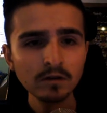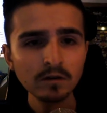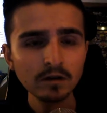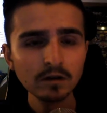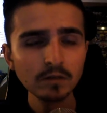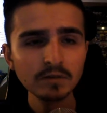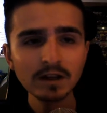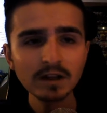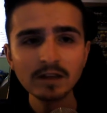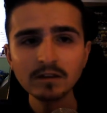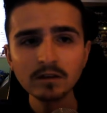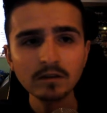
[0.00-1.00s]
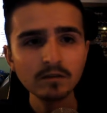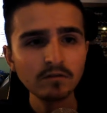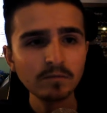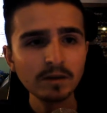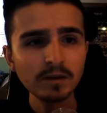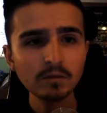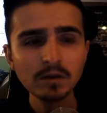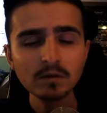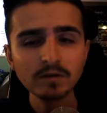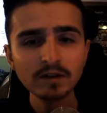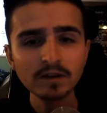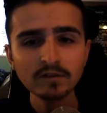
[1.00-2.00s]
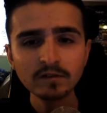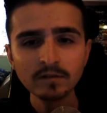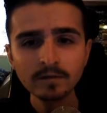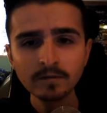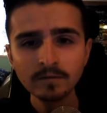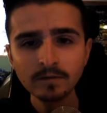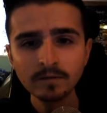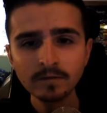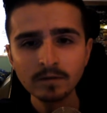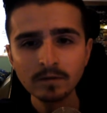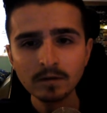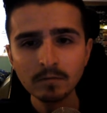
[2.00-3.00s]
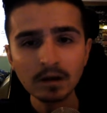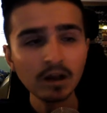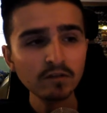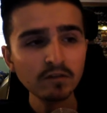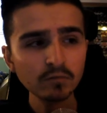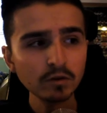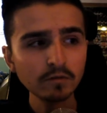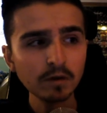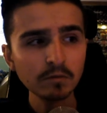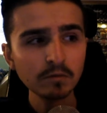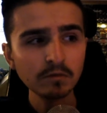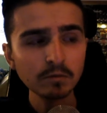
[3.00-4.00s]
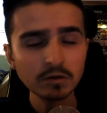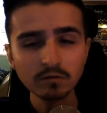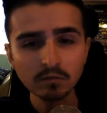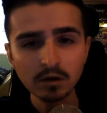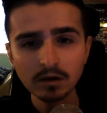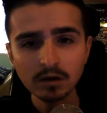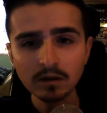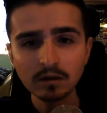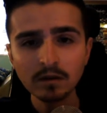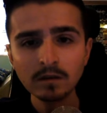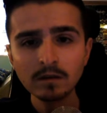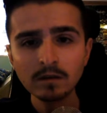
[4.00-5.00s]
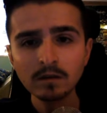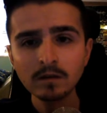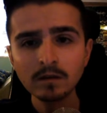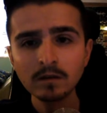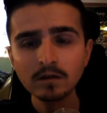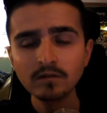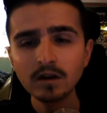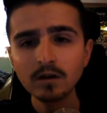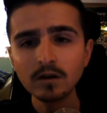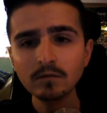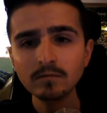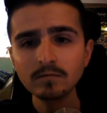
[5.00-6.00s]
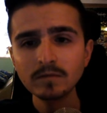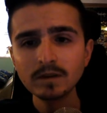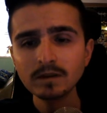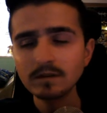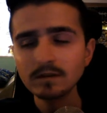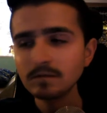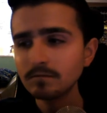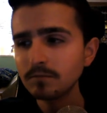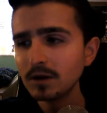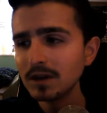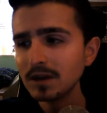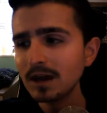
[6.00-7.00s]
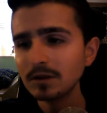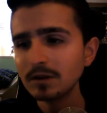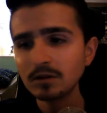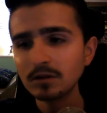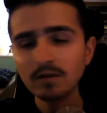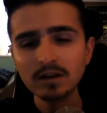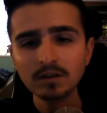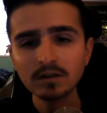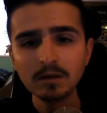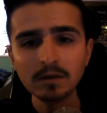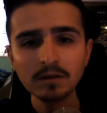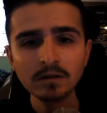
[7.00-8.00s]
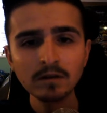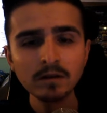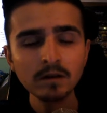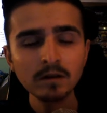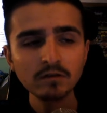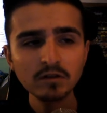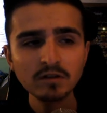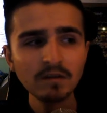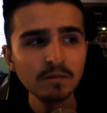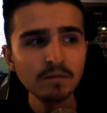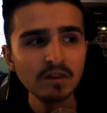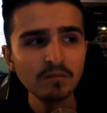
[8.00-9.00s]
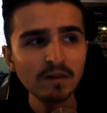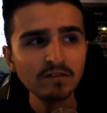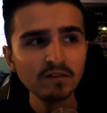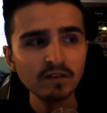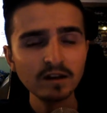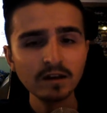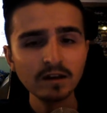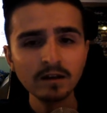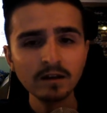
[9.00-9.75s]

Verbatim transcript: come to London, spend a week with us. My cousin would have come as well, but she was working. So, but yeah, we had a great time, and so she sent me this message saying like,